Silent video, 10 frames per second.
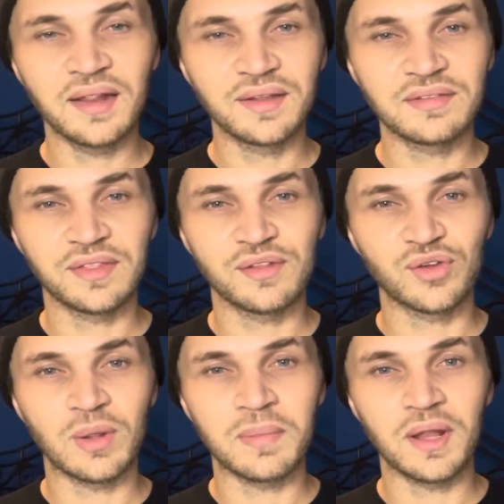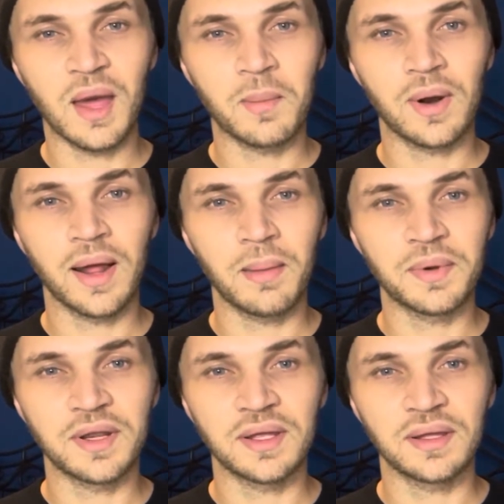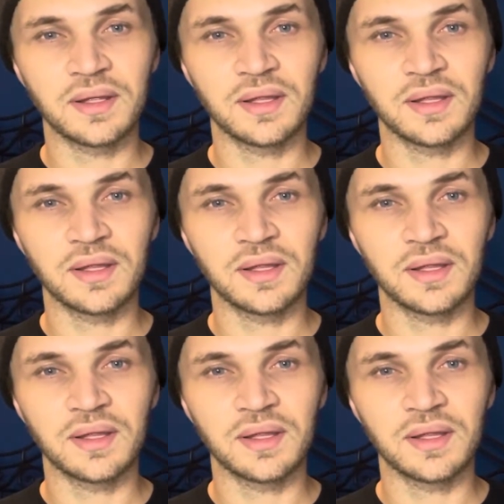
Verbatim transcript: Looks like there's going to be a lot more happening